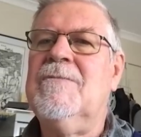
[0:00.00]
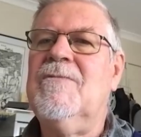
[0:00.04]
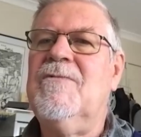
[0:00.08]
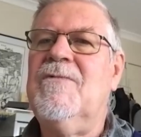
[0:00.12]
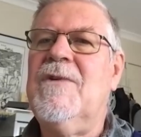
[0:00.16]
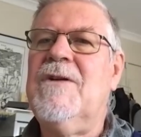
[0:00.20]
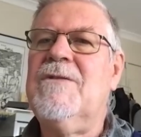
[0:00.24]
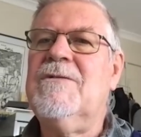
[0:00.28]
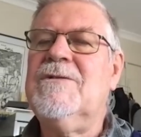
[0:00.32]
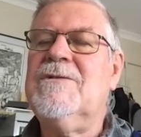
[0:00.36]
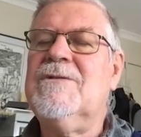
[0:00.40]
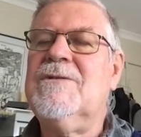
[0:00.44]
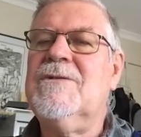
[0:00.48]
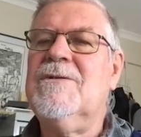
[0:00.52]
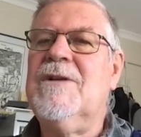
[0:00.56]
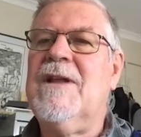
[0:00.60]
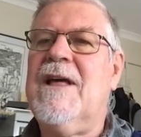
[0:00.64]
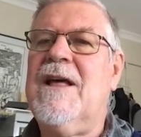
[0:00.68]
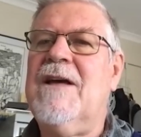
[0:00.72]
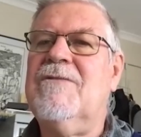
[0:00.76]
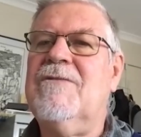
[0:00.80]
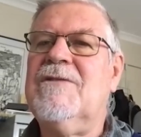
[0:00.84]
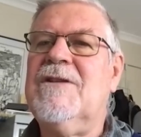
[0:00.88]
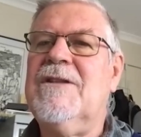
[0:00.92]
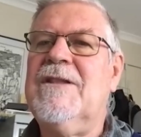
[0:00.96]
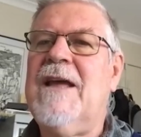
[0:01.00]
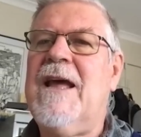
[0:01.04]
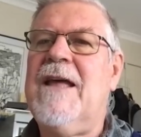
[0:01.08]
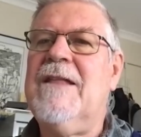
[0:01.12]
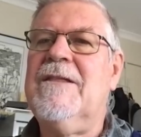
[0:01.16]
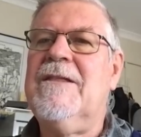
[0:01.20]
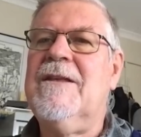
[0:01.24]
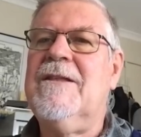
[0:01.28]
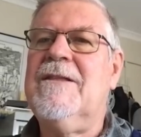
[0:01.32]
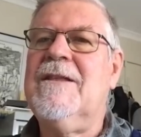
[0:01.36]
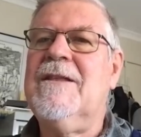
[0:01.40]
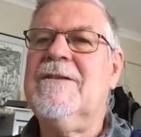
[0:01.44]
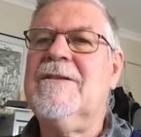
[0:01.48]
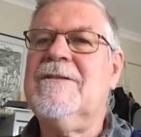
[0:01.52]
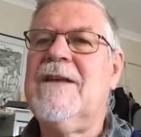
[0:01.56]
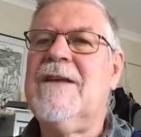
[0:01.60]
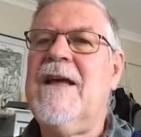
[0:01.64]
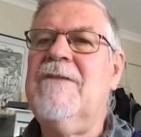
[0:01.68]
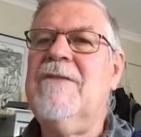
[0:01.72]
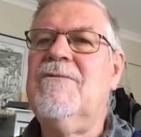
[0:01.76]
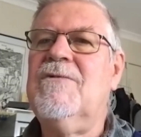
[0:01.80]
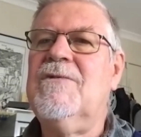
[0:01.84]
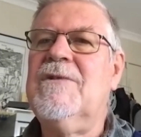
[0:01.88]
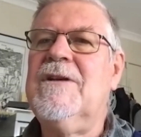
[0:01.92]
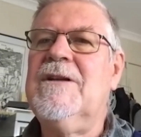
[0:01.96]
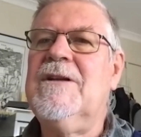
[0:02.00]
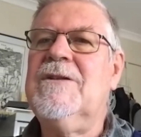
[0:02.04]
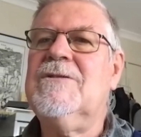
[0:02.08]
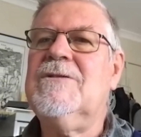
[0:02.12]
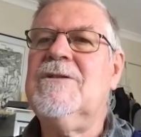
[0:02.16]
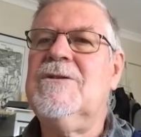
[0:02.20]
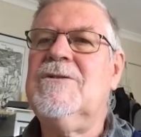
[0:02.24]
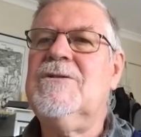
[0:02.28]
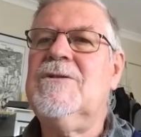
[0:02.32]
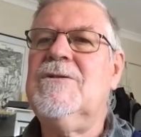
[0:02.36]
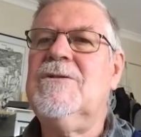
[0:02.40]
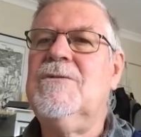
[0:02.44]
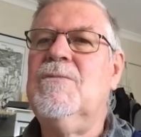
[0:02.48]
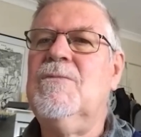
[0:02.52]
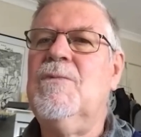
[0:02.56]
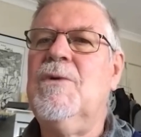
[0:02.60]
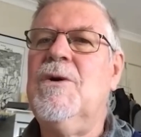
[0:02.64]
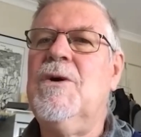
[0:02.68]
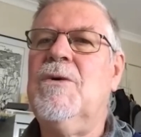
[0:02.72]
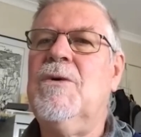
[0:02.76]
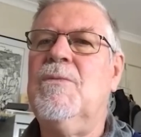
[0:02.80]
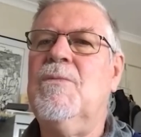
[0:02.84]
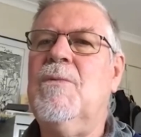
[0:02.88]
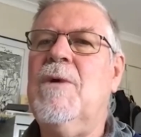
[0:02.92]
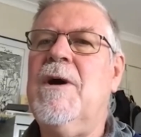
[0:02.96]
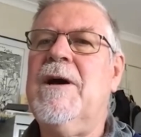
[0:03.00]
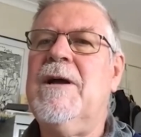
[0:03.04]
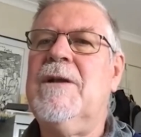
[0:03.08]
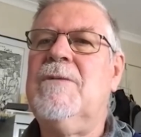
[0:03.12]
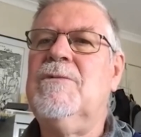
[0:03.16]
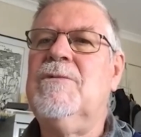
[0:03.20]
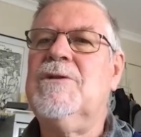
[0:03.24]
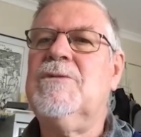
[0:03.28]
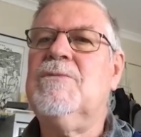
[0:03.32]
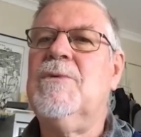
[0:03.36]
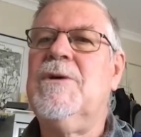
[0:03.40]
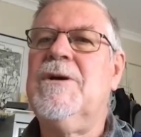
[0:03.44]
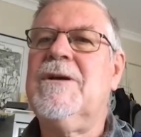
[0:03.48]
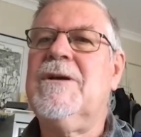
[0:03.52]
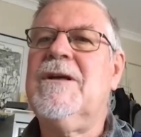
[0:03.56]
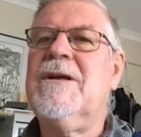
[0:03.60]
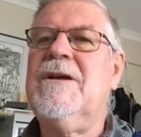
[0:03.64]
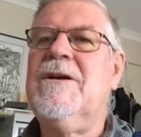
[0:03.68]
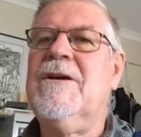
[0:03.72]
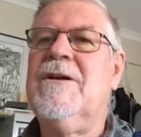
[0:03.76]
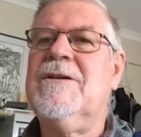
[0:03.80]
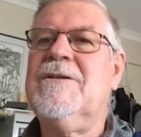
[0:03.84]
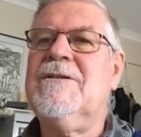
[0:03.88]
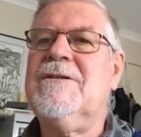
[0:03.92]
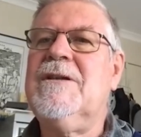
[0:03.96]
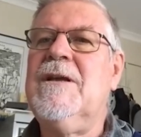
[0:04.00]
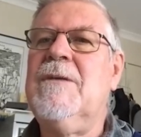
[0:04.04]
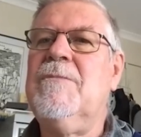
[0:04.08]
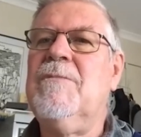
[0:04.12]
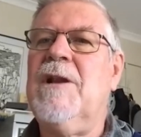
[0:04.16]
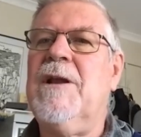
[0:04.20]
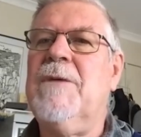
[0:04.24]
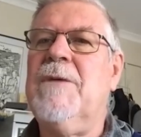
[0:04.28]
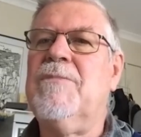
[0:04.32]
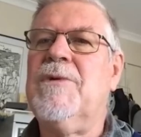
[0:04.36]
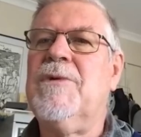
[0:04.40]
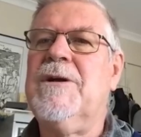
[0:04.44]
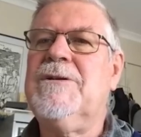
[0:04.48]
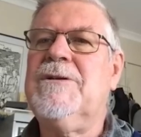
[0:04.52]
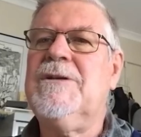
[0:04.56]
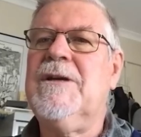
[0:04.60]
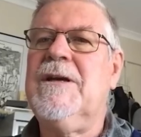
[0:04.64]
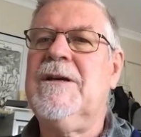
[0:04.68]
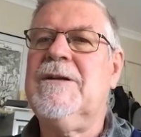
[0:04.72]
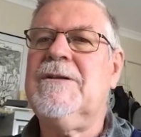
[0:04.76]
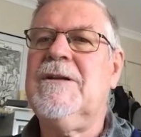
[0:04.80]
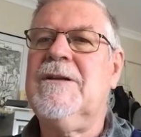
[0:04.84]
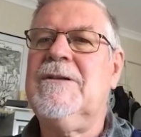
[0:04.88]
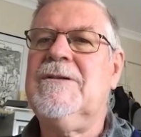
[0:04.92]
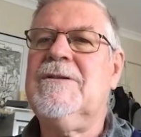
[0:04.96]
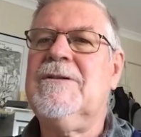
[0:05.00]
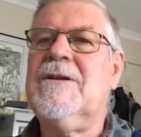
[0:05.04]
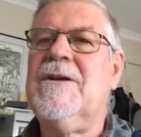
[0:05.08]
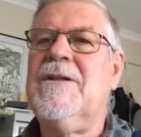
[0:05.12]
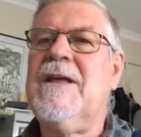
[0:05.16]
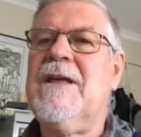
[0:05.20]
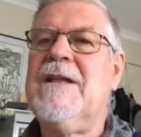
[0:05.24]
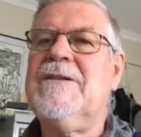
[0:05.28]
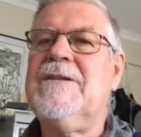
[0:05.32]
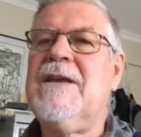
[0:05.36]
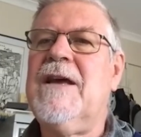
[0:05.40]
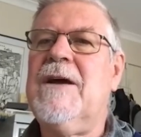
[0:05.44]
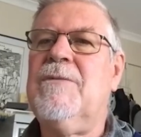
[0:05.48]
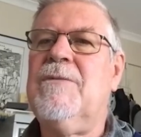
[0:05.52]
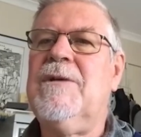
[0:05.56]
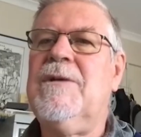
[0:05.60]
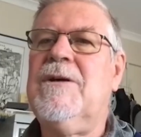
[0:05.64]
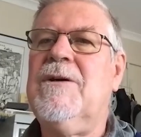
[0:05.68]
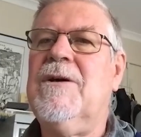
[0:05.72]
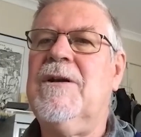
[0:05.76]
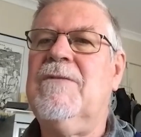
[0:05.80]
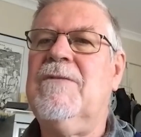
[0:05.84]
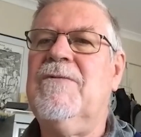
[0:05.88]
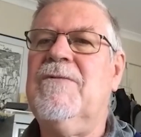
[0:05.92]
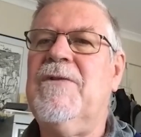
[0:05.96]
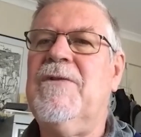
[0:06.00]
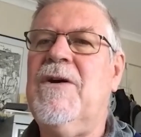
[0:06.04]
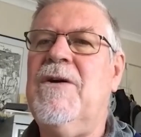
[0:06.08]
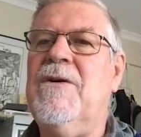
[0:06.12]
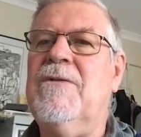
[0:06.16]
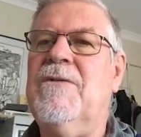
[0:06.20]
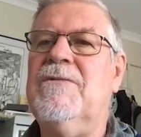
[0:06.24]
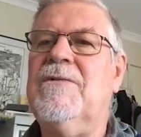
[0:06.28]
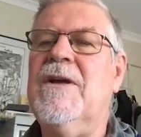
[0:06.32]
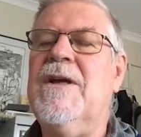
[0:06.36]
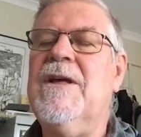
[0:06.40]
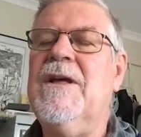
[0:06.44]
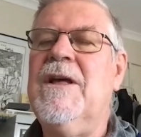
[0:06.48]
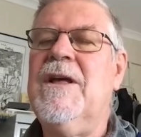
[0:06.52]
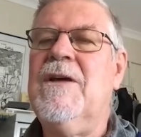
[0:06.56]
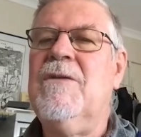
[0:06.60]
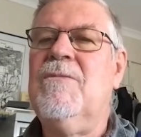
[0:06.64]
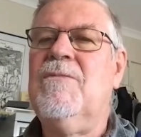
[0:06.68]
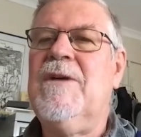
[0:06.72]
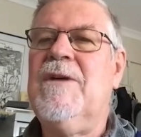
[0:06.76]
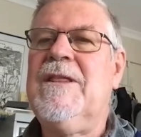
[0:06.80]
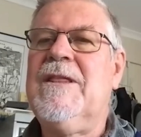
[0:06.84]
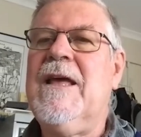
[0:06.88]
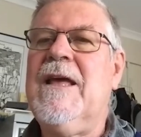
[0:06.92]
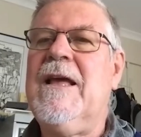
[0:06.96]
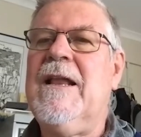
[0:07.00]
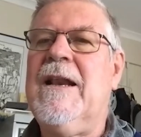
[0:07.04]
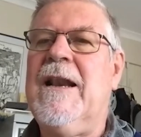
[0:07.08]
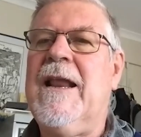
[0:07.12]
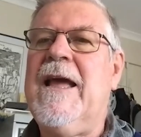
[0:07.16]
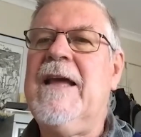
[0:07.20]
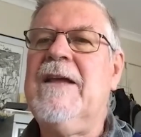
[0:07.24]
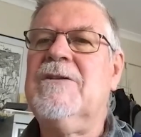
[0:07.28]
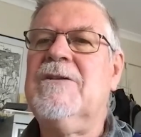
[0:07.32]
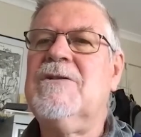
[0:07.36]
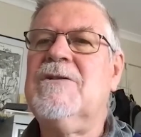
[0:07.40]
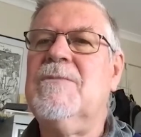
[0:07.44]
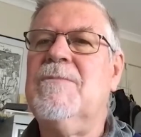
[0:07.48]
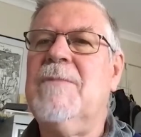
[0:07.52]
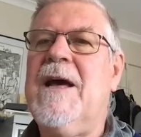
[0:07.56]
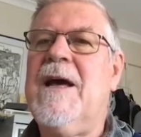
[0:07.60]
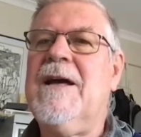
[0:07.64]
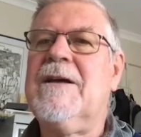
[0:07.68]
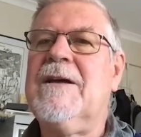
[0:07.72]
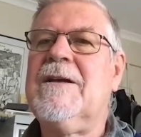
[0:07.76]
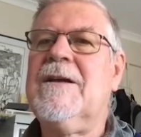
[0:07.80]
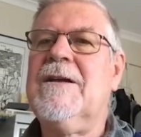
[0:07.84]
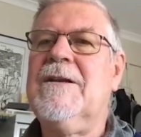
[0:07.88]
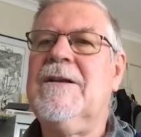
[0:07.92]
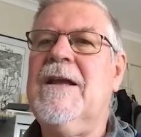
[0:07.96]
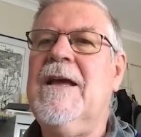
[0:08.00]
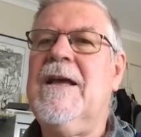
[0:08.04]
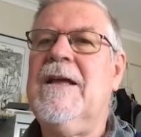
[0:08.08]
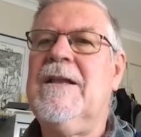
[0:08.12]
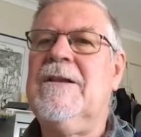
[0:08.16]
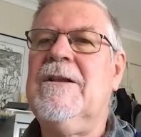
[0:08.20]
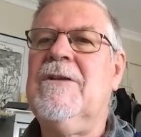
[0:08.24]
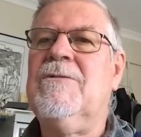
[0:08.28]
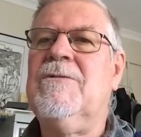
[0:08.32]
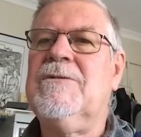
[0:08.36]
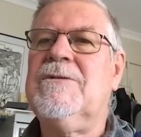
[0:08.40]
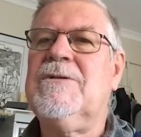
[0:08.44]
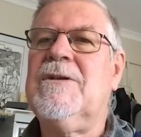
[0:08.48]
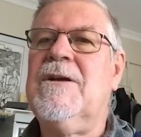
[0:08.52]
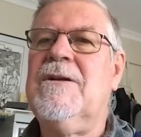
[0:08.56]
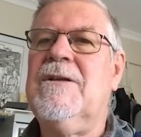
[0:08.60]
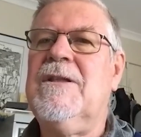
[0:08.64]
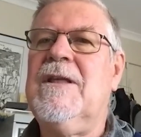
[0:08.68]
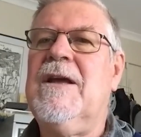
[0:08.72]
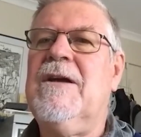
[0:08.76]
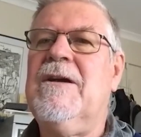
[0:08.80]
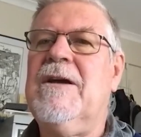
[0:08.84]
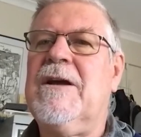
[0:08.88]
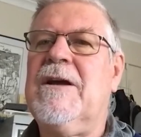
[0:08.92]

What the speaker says: very soon after that the Savory Institute worldwide was working on a similar project. And so that's how we got involved with their land to market and also their